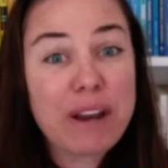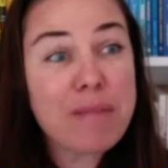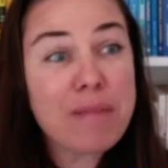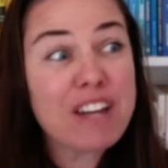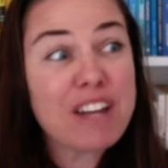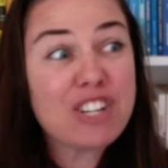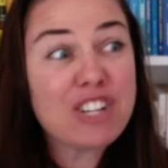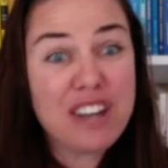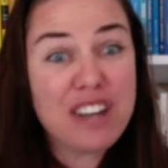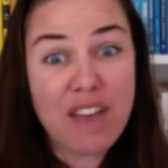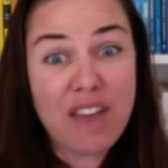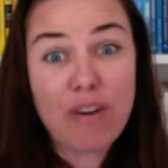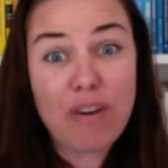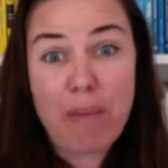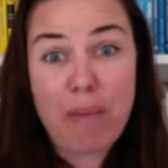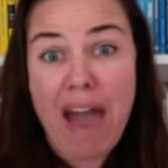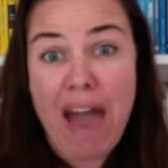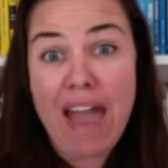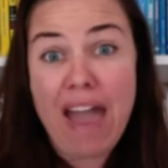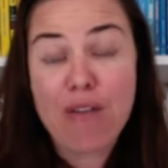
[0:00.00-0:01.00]
much
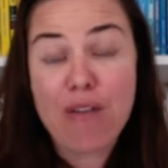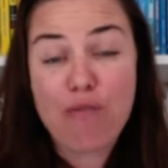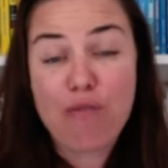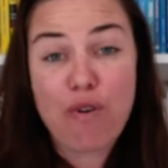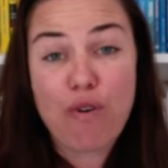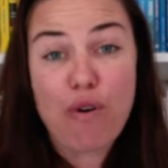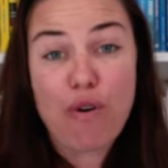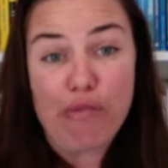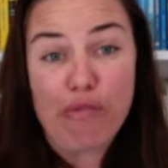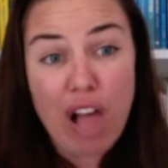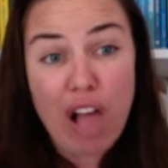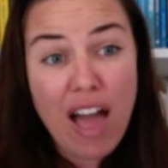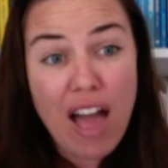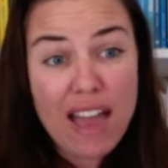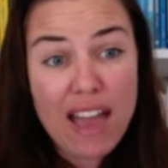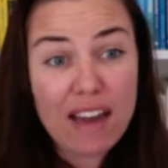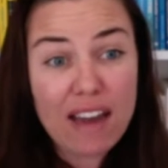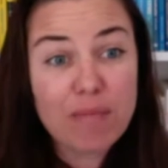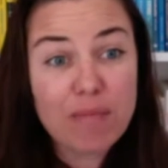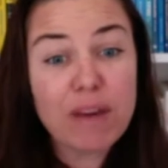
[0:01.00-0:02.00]
never pay for
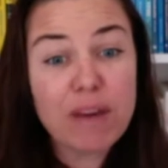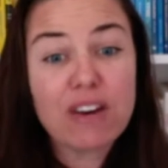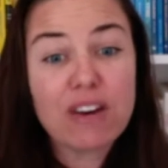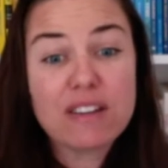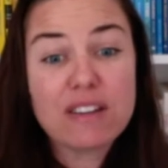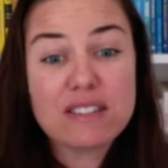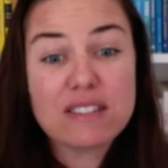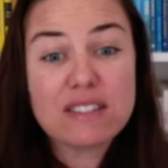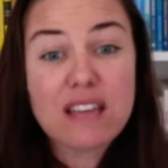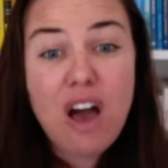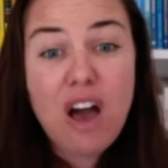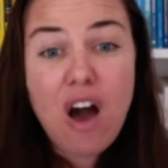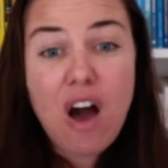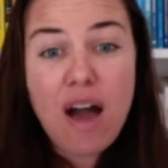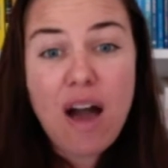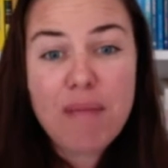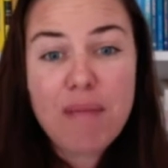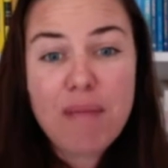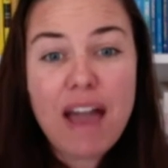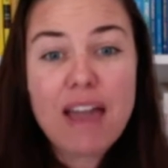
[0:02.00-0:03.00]
flying because
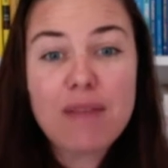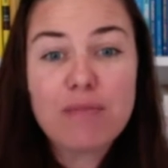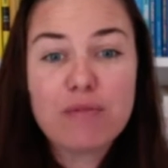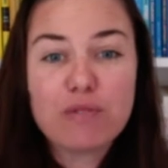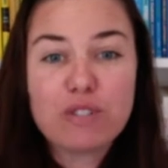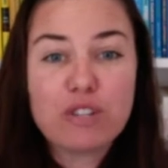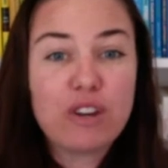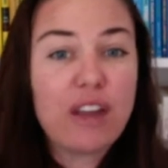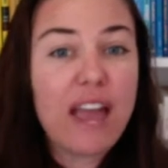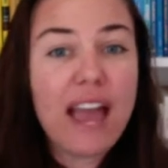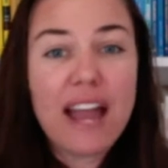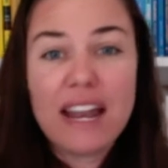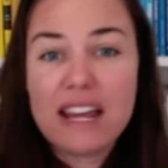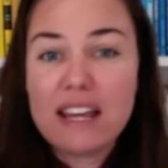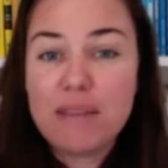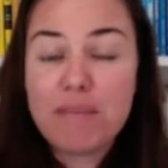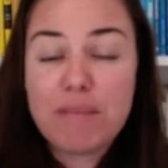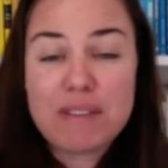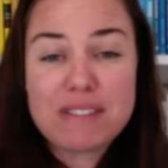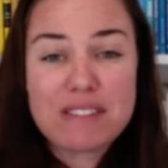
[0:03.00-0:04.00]
I'm able to,
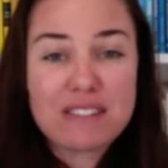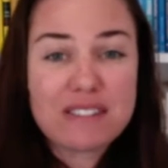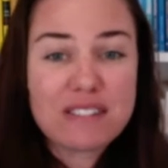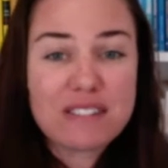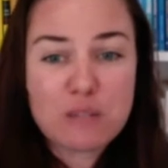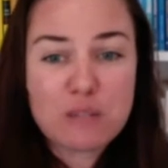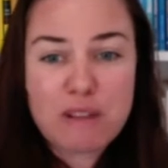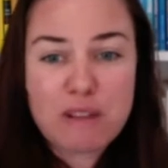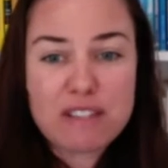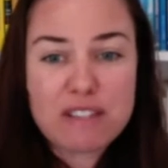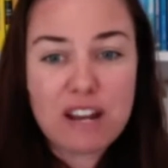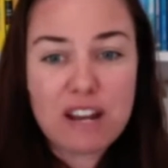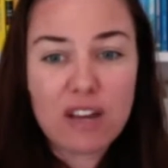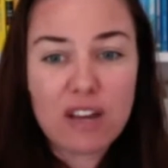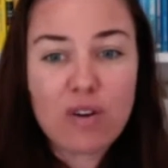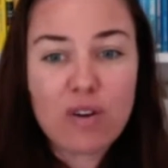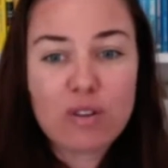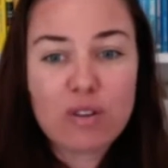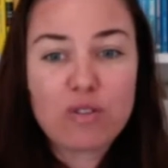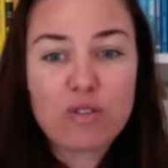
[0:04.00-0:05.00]
any business expense that I
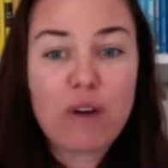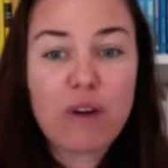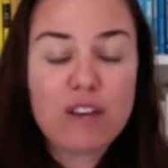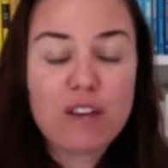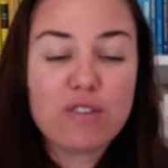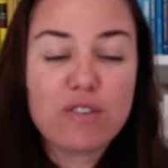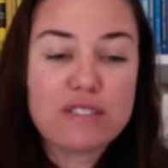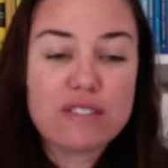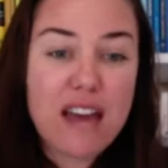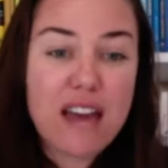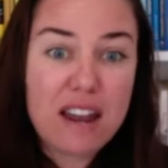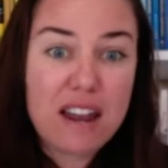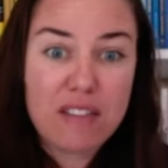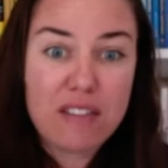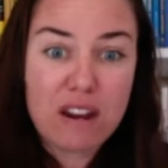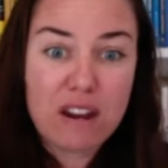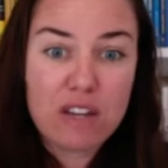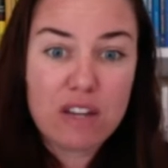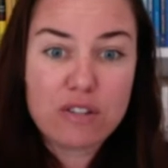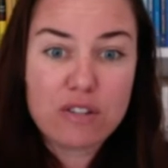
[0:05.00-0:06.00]
go through, I use that and
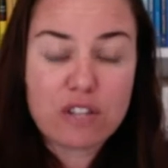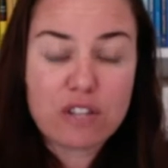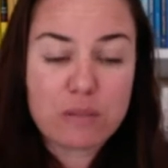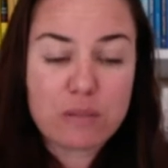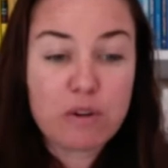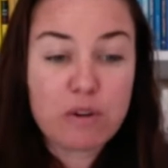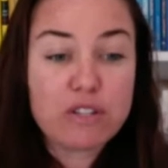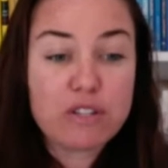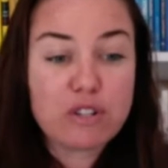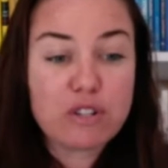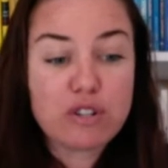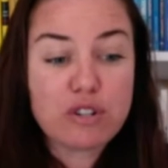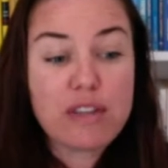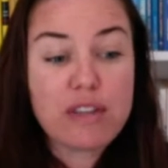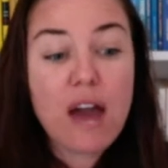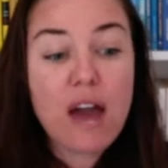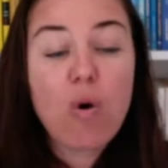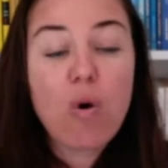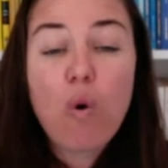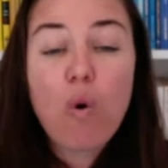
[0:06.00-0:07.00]
then I use those points to do
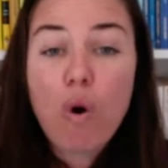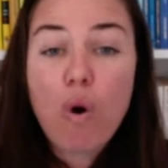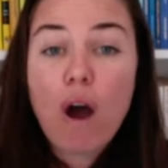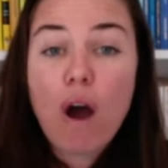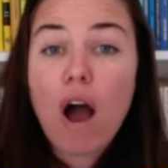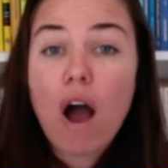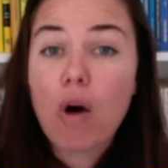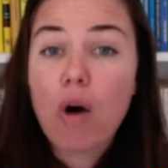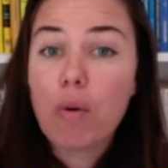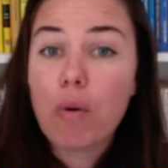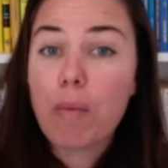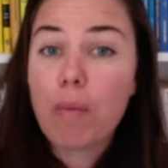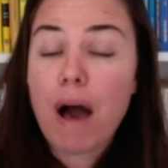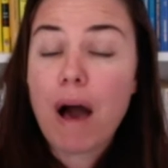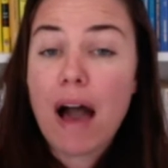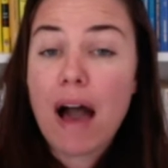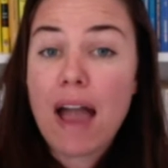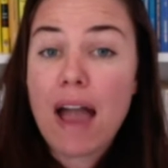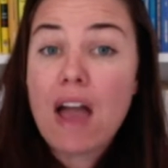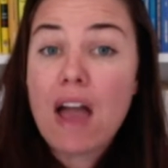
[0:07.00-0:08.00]
that. Or I will
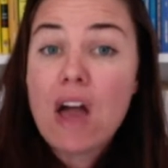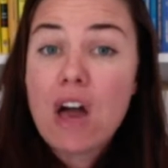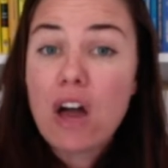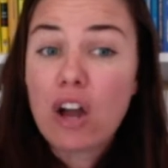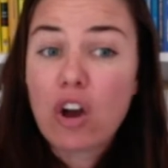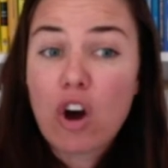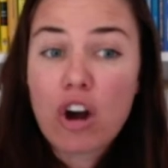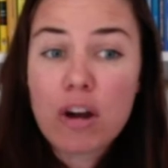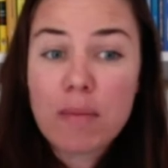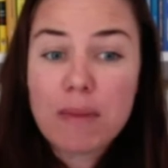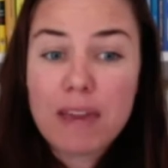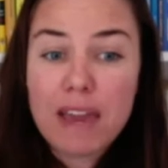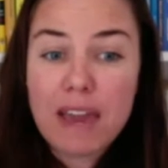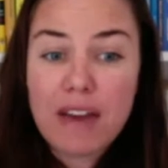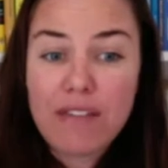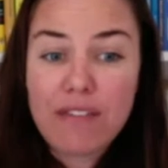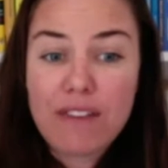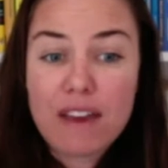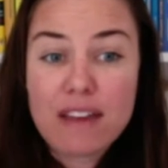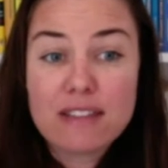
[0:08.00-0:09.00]
buy economy
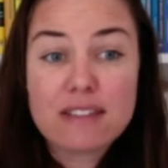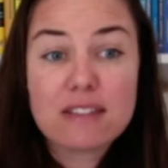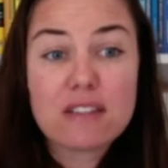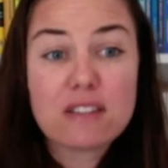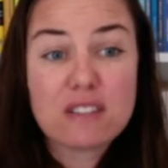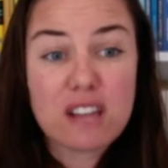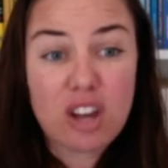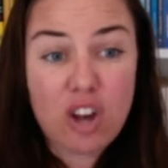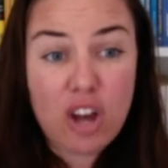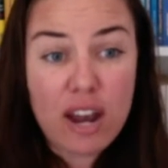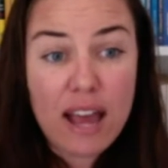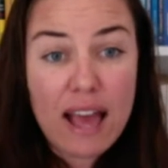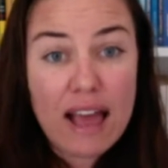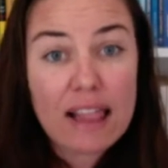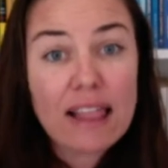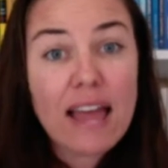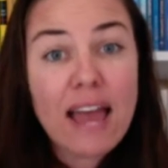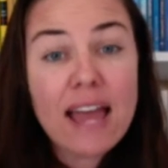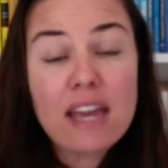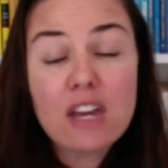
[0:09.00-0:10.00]
airfares because I go to
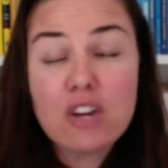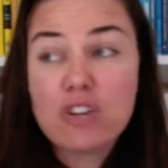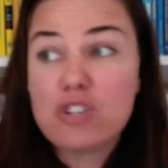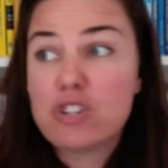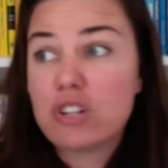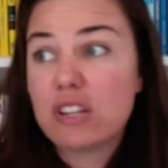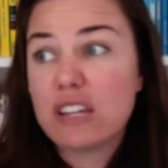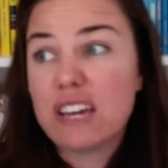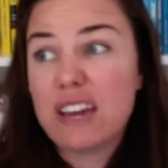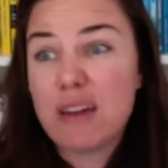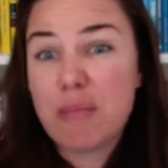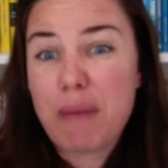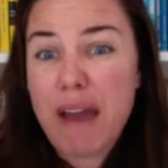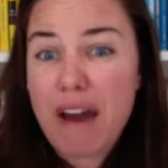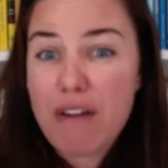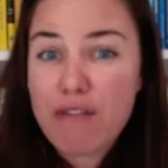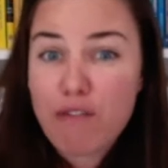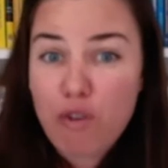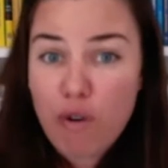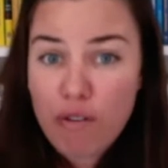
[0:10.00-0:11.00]
LA usually
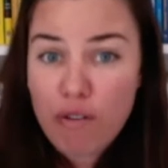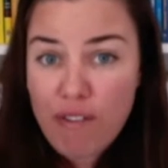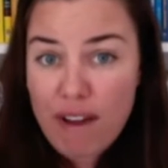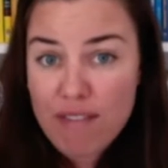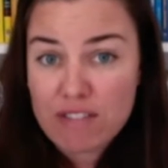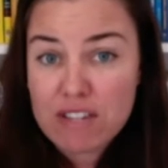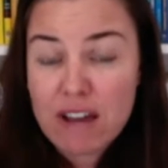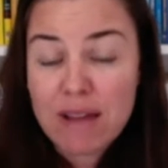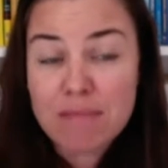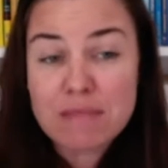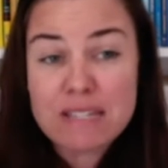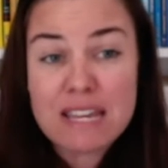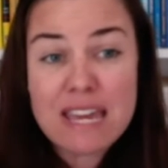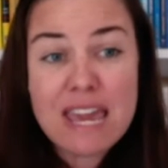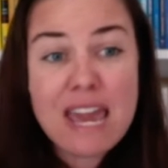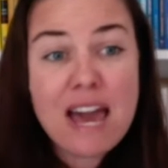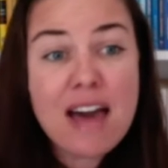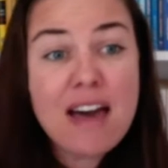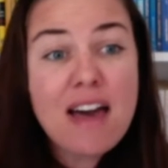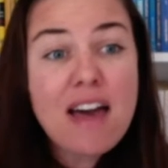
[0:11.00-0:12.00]
about 4 or 5 times a
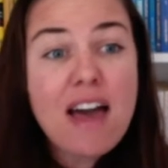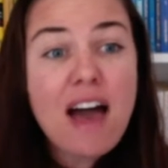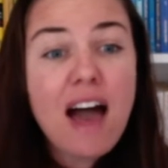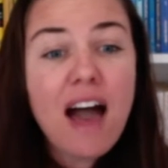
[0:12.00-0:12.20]
year.